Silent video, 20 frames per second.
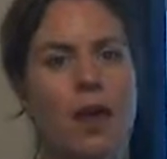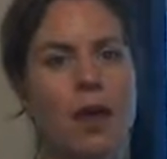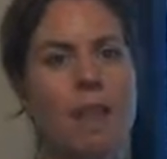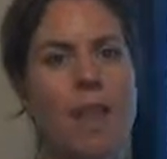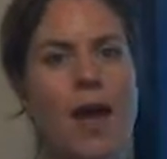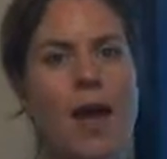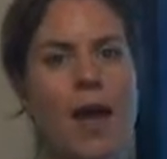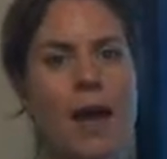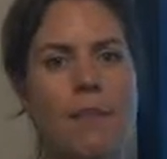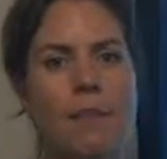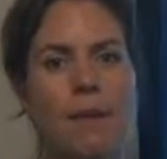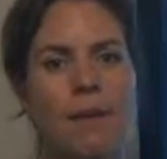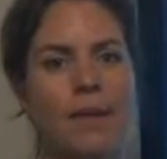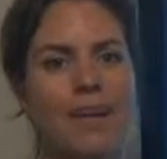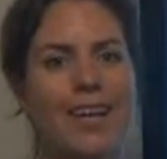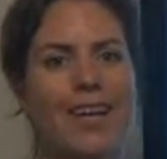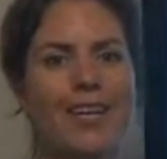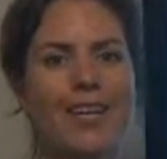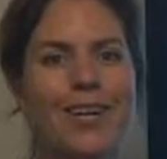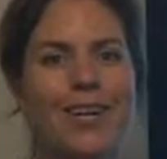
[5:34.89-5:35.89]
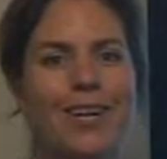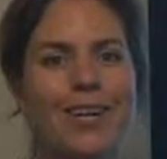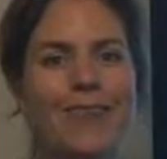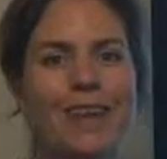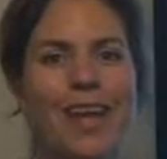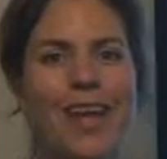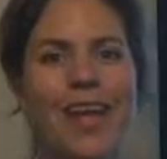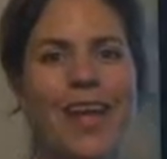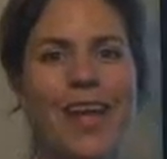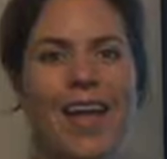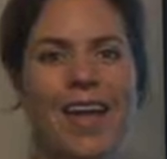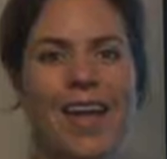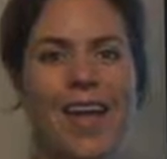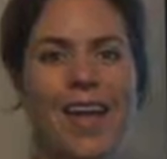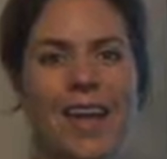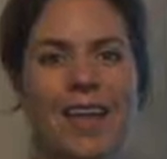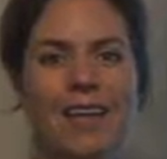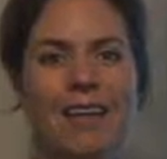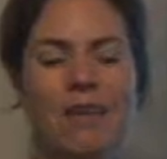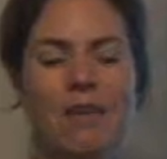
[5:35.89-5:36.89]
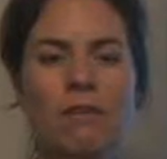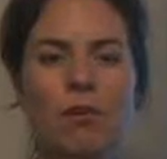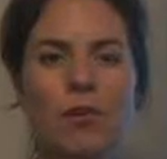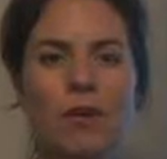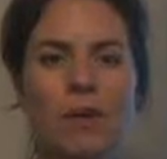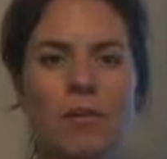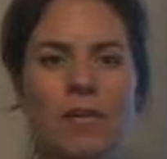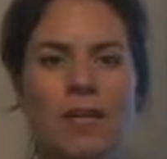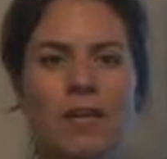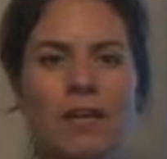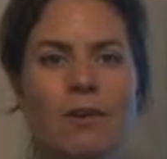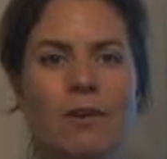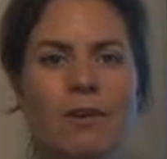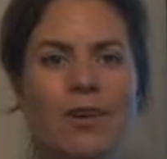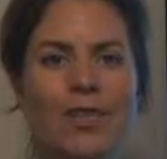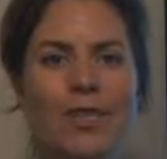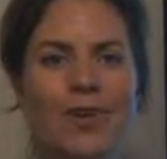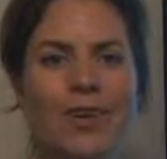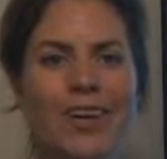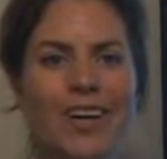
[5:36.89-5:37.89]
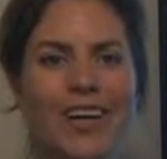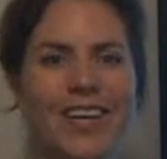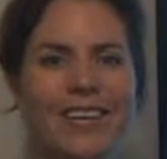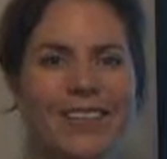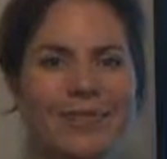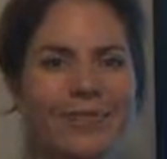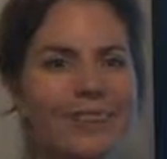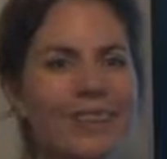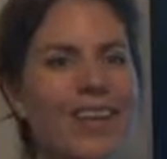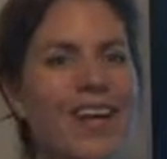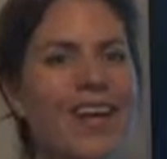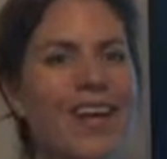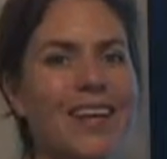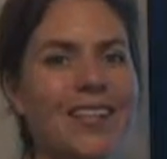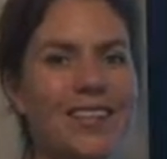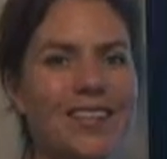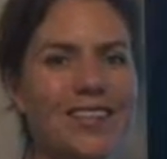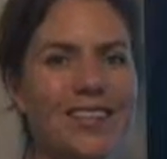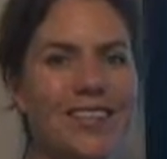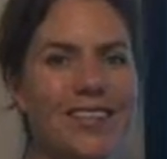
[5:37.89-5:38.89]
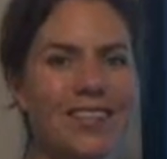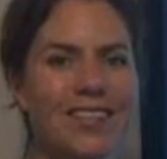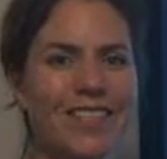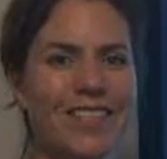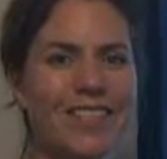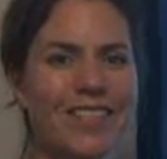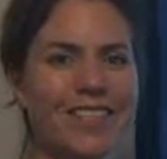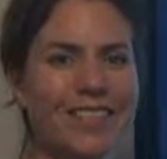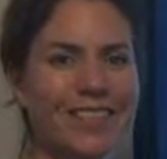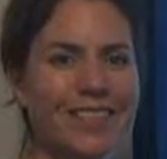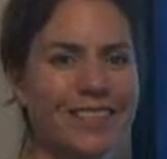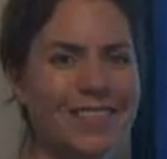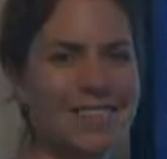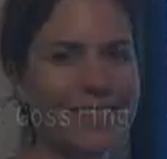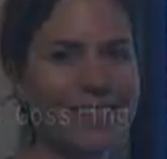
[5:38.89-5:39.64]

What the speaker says: I'm happy to let you know and give you an update on what's going on. Talk to you soon.